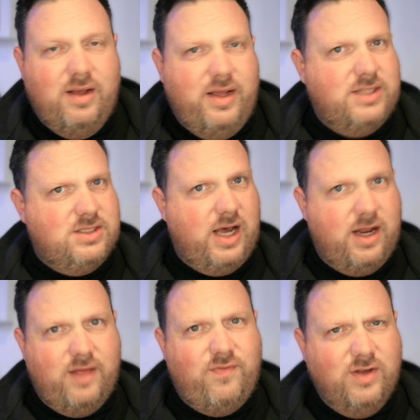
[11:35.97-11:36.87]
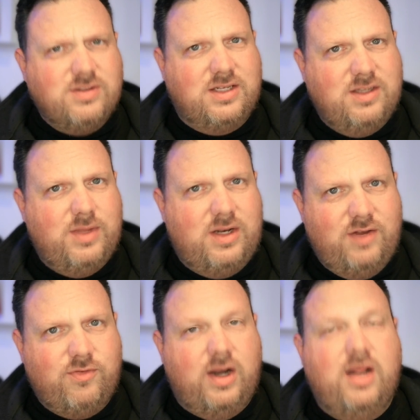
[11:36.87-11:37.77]
It feels like something
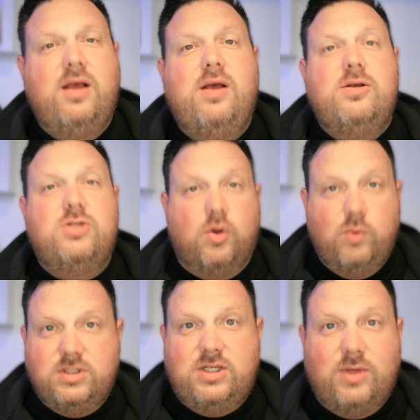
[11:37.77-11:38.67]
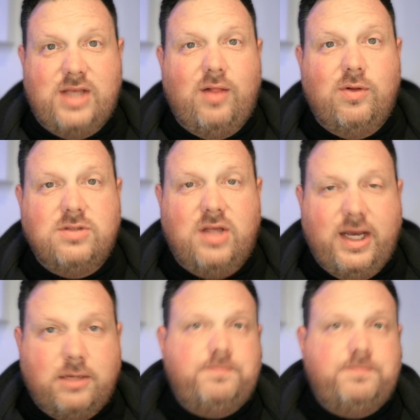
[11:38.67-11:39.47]
different. So we'll see what that looks like.